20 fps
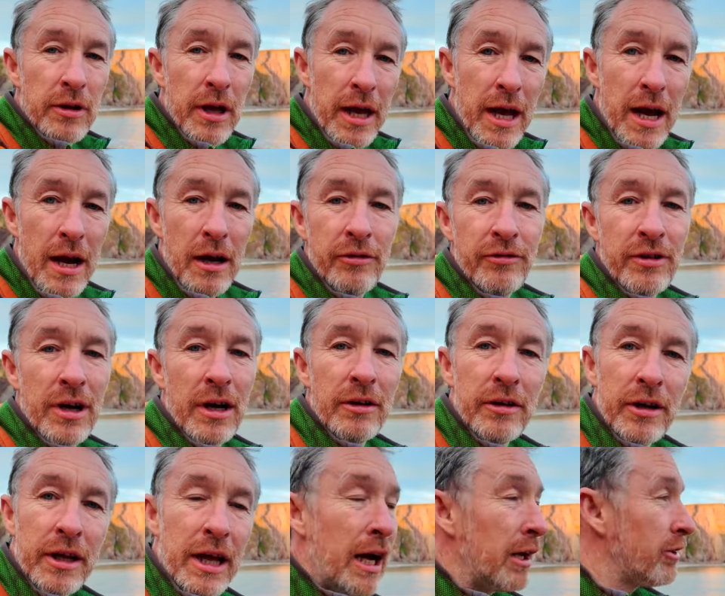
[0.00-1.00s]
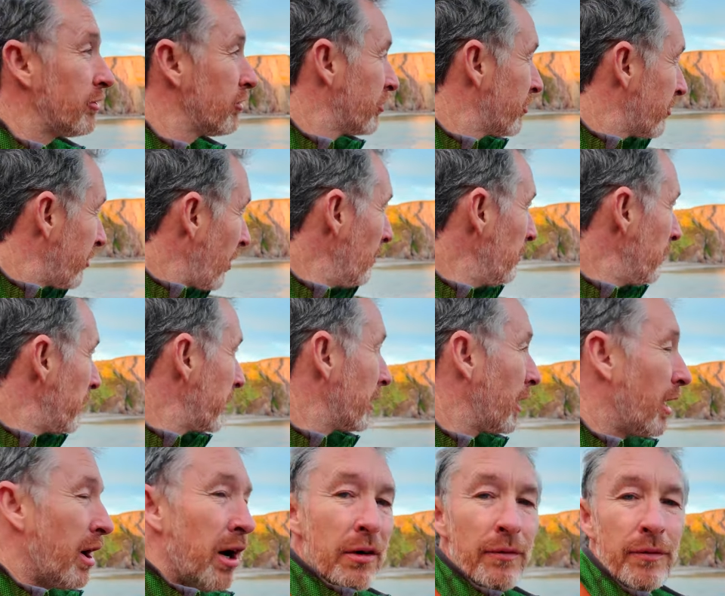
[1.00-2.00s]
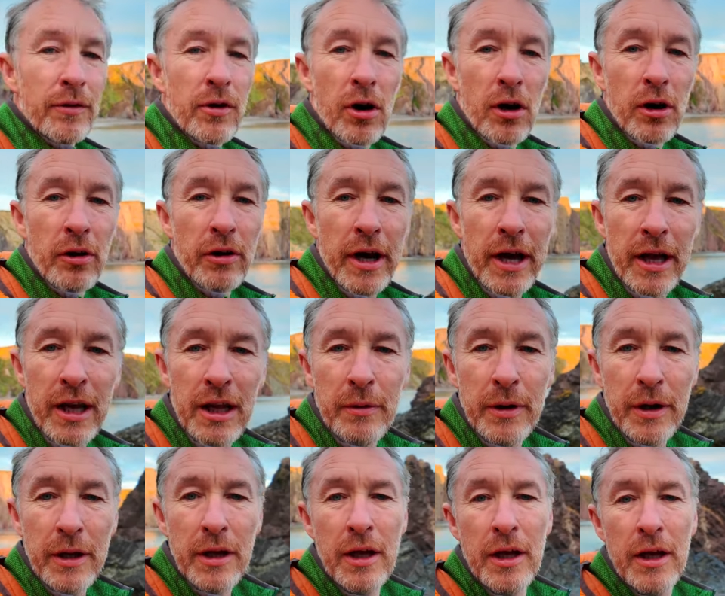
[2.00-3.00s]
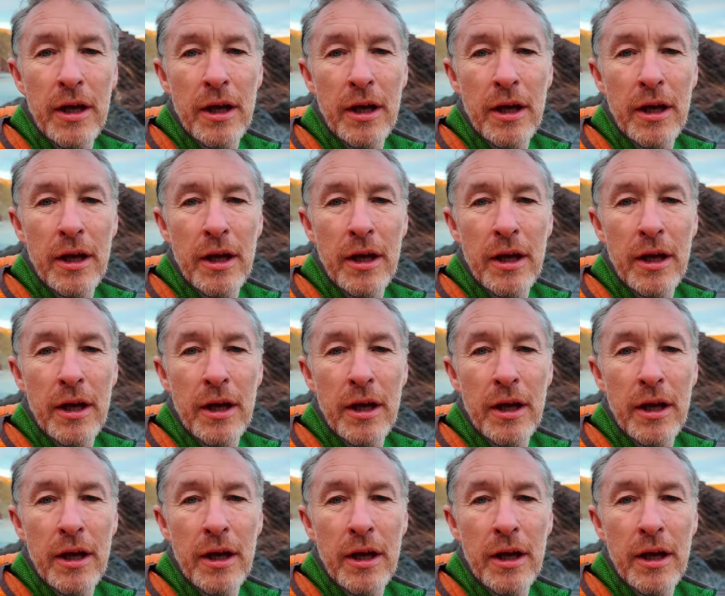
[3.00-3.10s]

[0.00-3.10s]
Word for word: they are starting to catch some bit of color anyway.